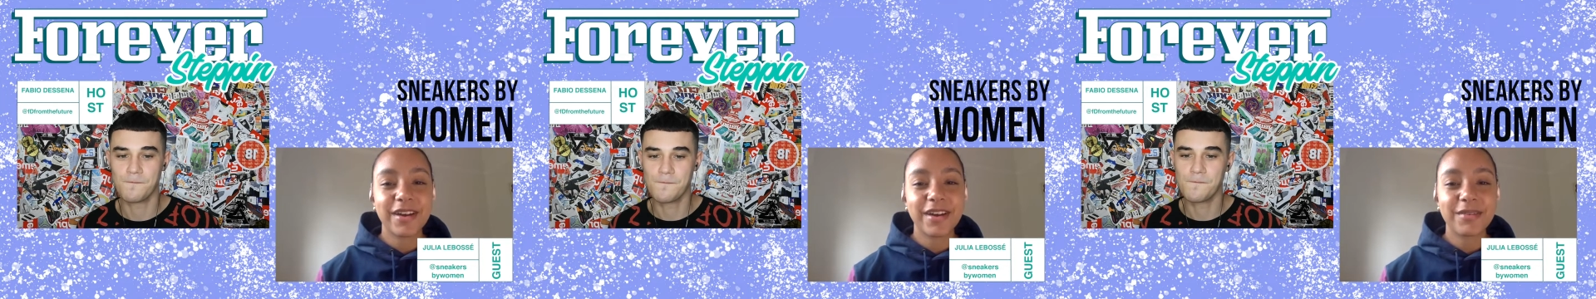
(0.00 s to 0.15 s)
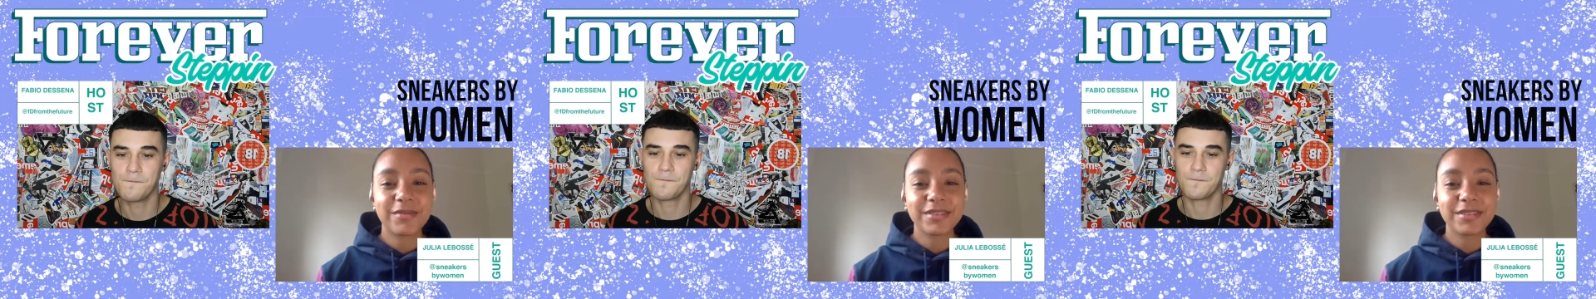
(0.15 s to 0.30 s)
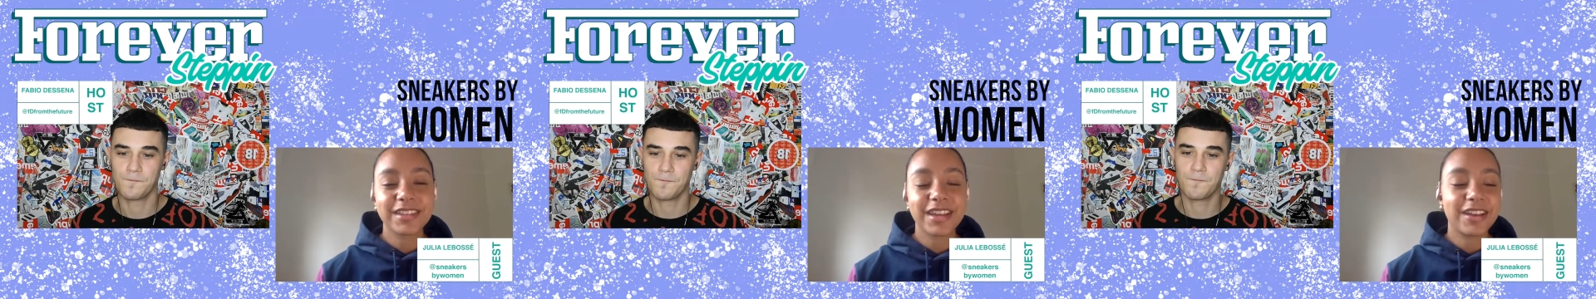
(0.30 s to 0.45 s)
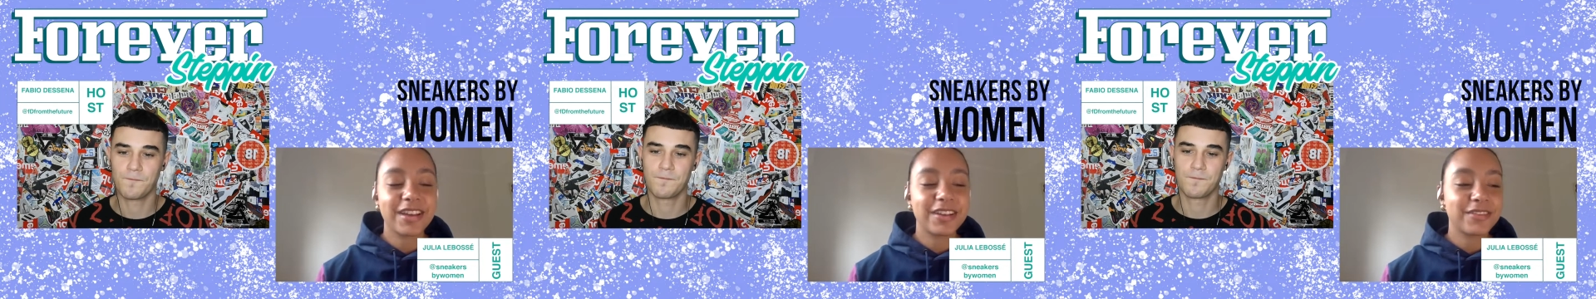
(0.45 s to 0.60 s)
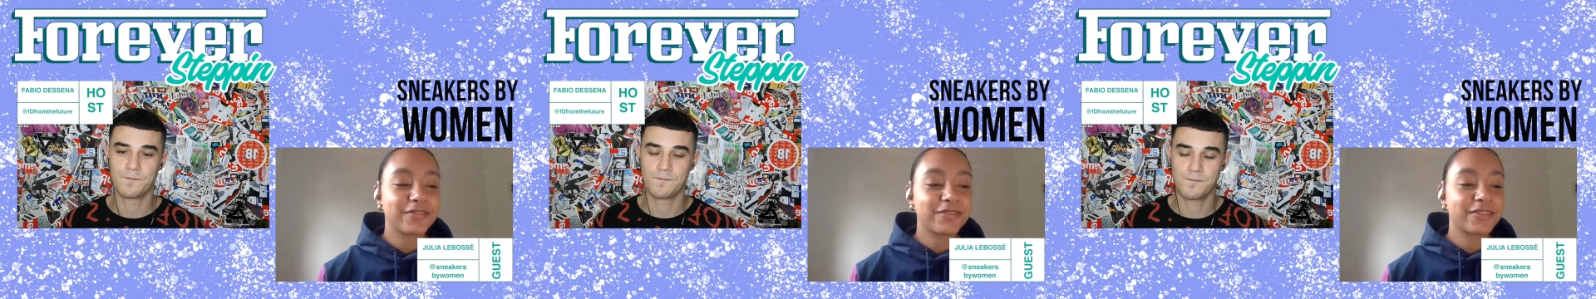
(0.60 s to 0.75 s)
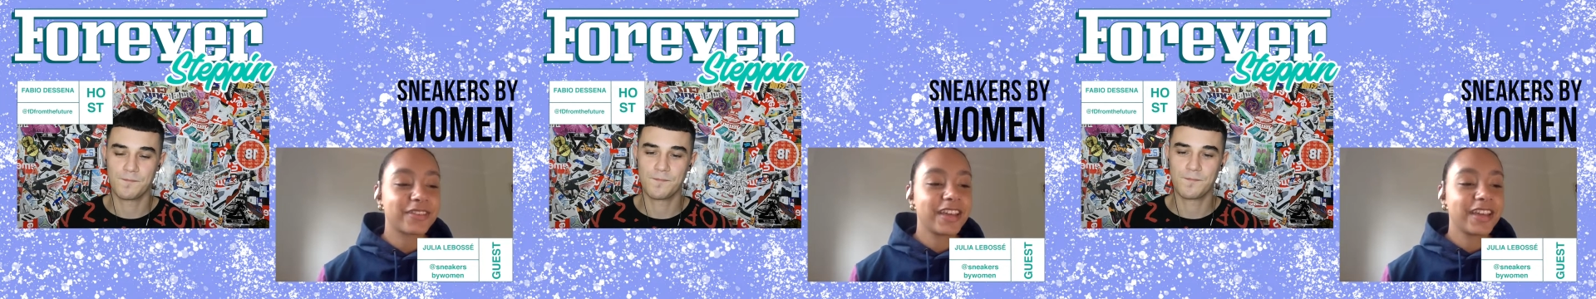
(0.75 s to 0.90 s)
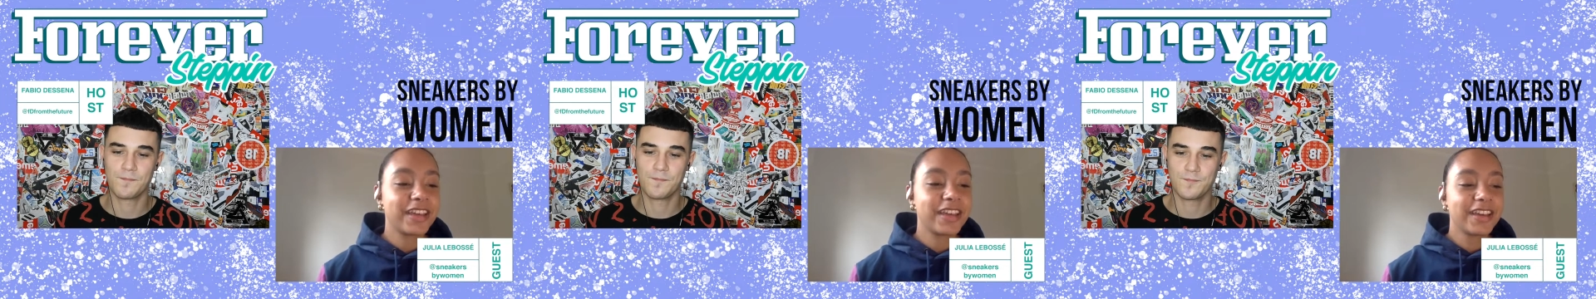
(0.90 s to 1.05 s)
Speaker 1: That was kind of
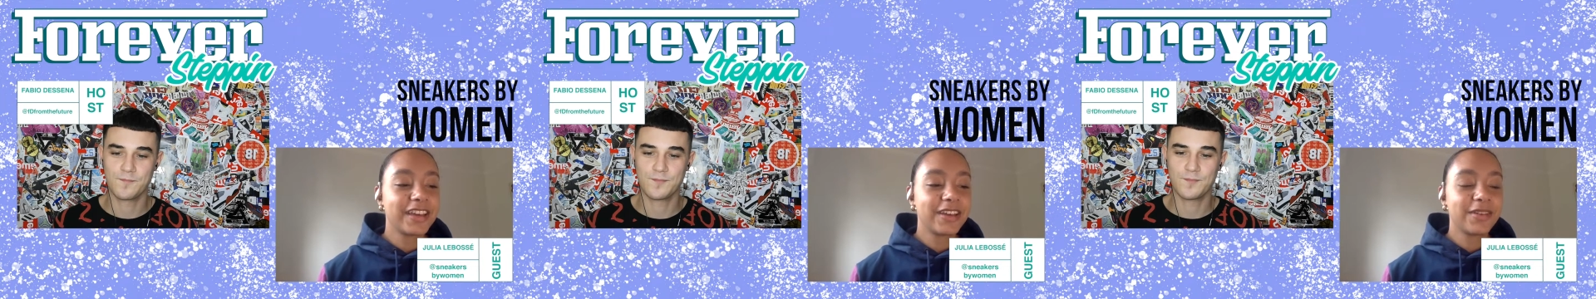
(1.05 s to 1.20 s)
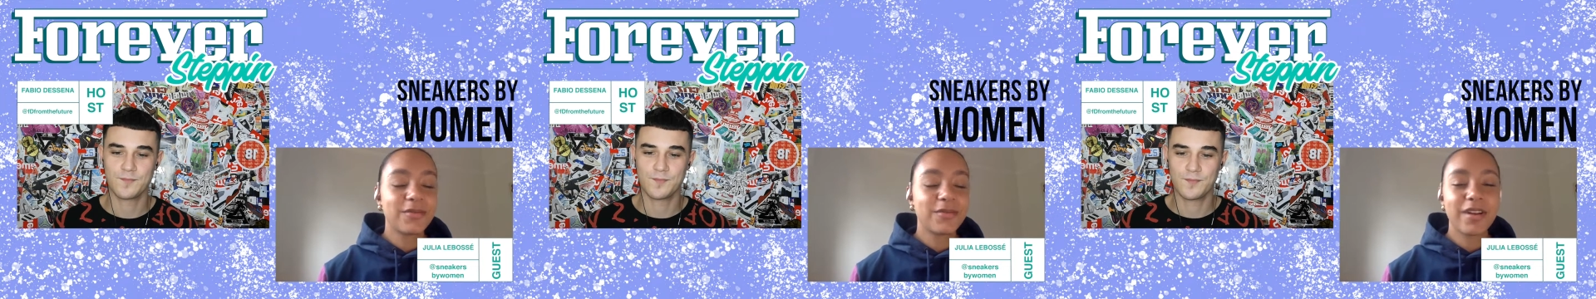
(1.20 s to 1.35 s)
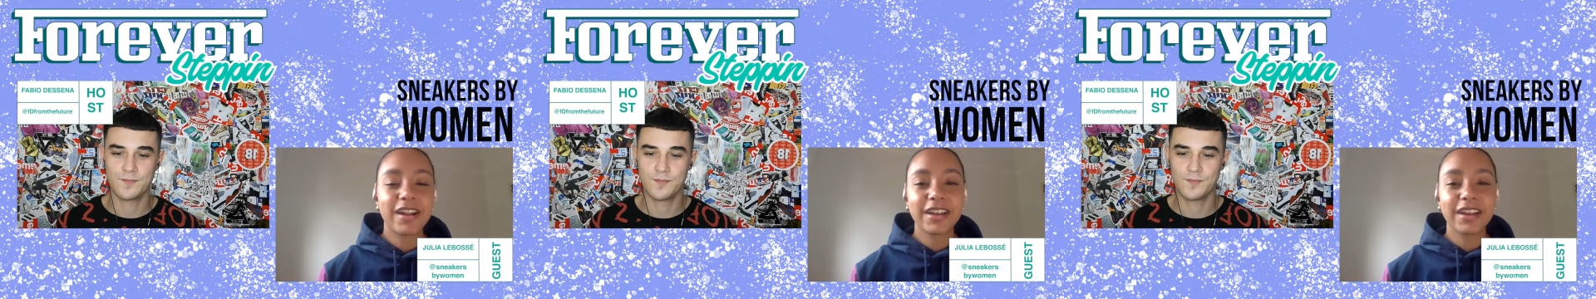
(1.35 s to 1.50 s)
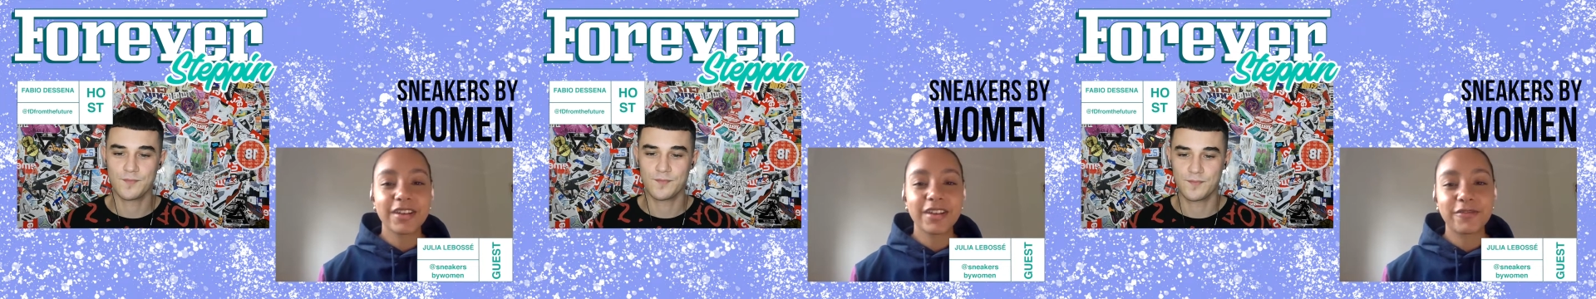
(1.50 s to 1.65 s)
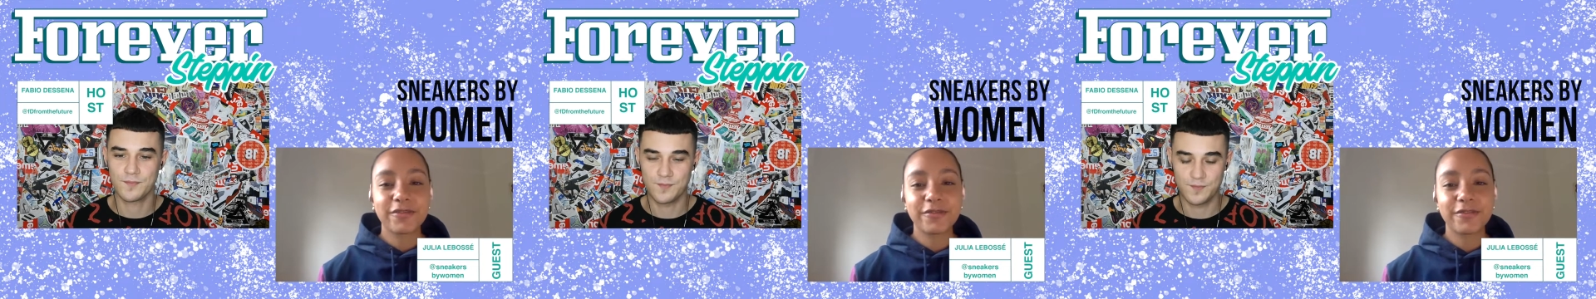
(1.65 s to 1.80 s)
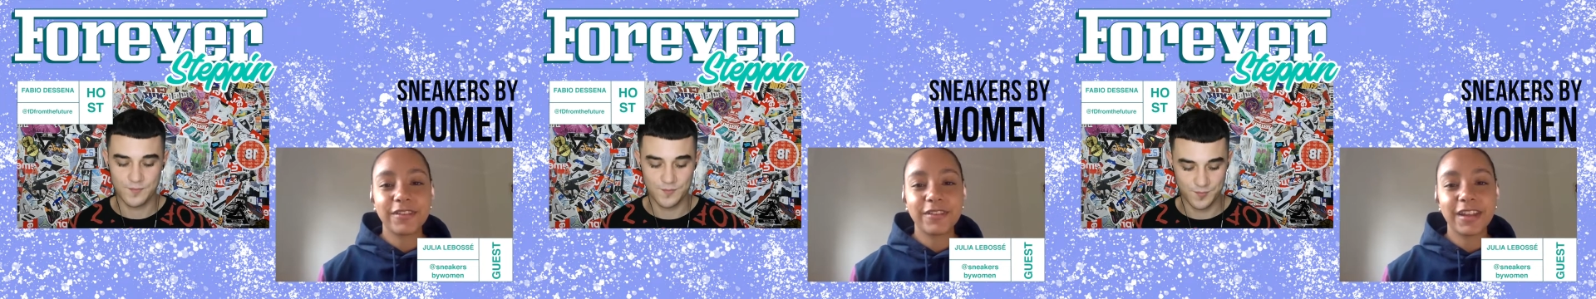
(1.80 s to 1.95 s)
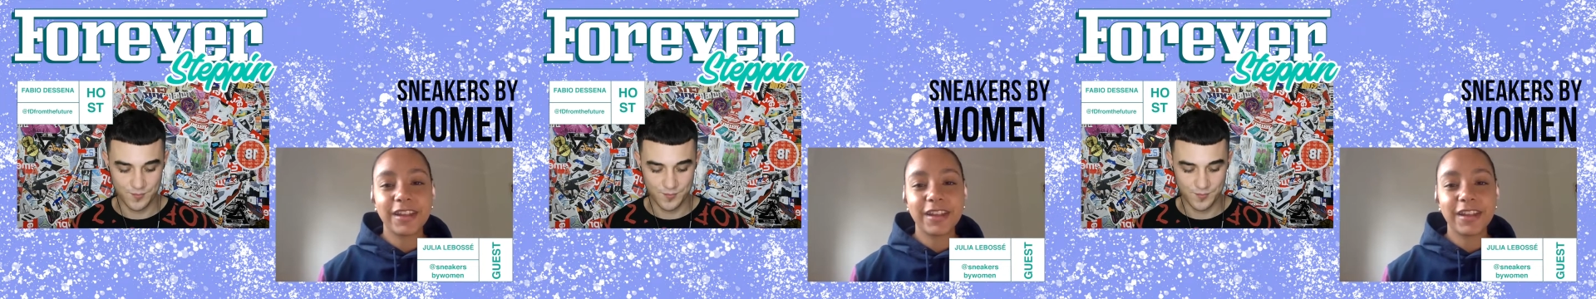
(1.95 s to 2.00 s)
wearing a,